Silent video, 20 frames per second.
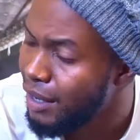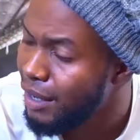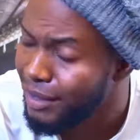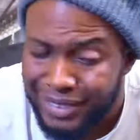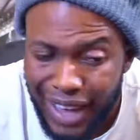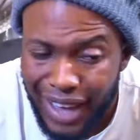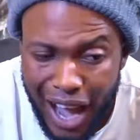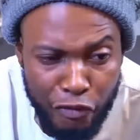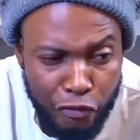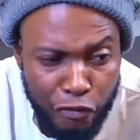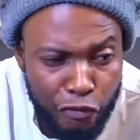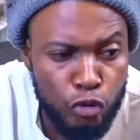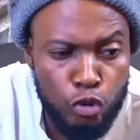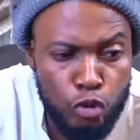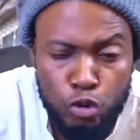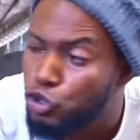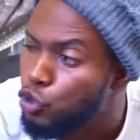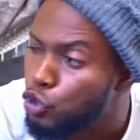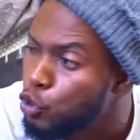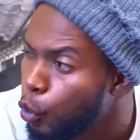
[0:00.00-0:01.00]
That
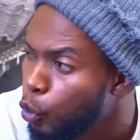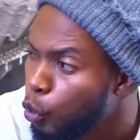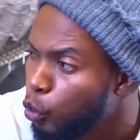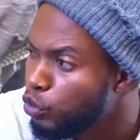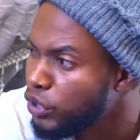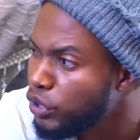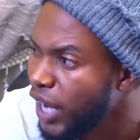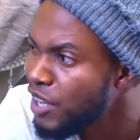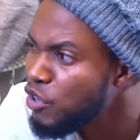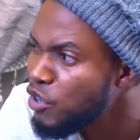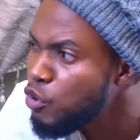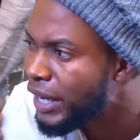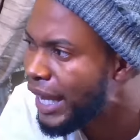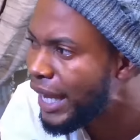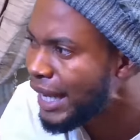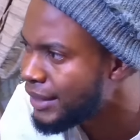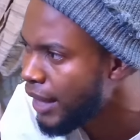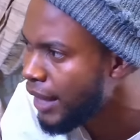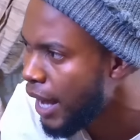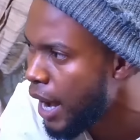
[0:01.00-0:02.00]
food, so, now you
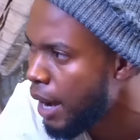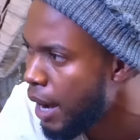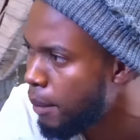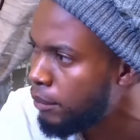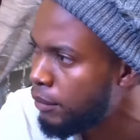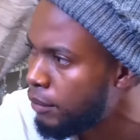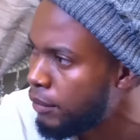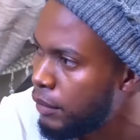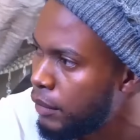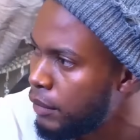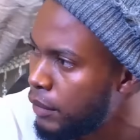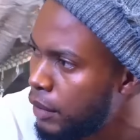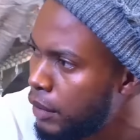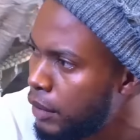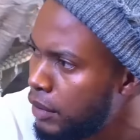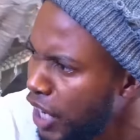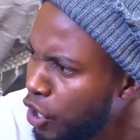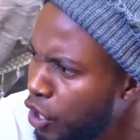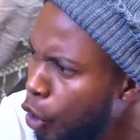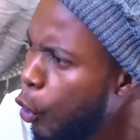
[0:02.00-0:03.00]
get them.
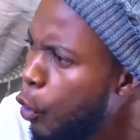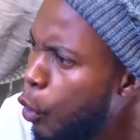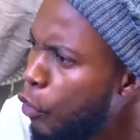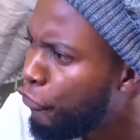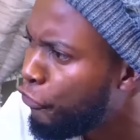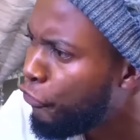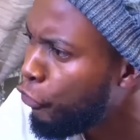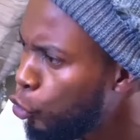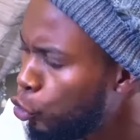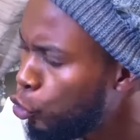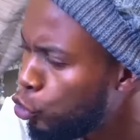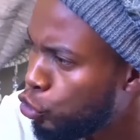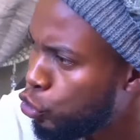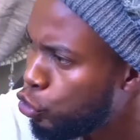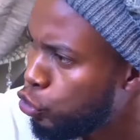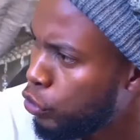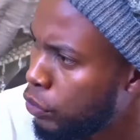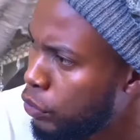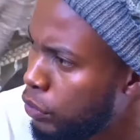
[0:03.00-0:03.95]
Now your own food.